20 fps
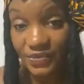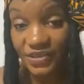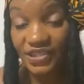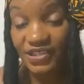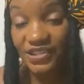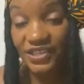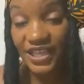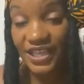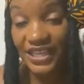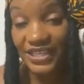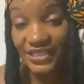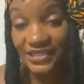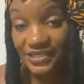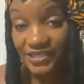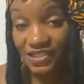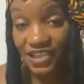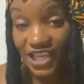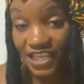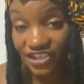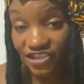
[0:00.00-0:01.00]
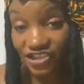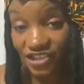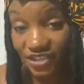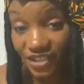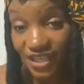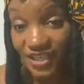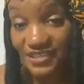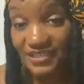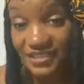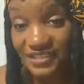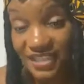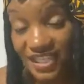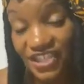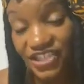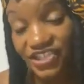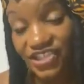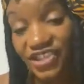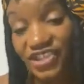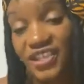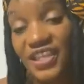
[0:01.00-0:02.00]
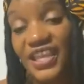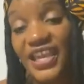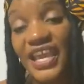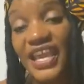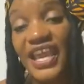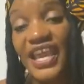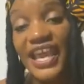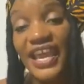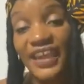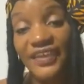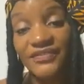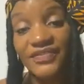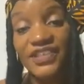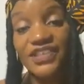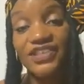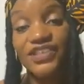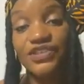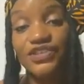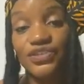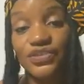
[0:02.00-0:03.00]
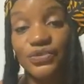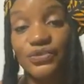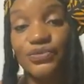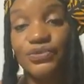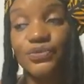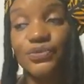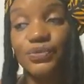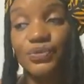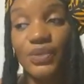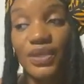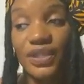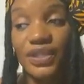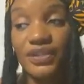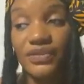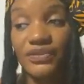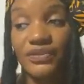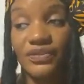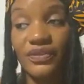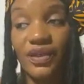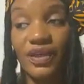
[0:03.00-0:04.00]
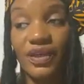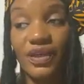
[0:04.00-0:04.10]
which is an ancient constellation having to do with